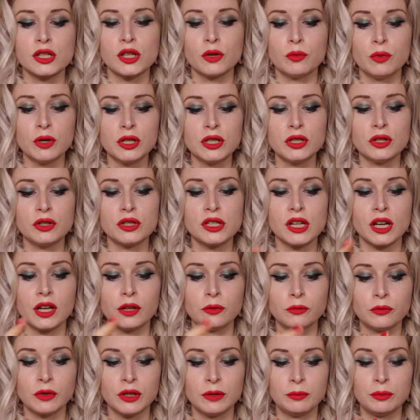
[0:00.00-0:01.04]
So once you're
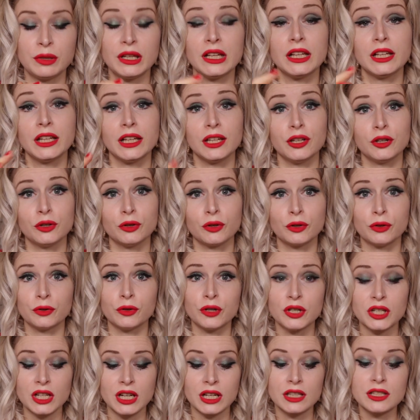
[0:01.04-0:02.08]
done with peeling your
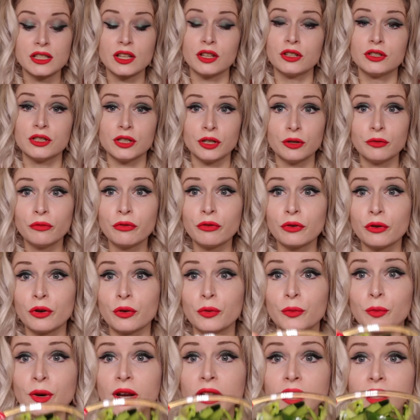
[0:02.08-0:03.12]
courgettes, don't throw
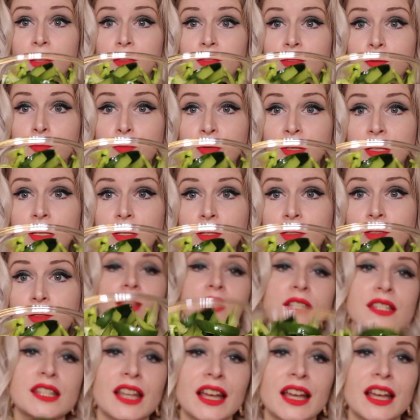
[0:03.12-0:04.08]
away the peel because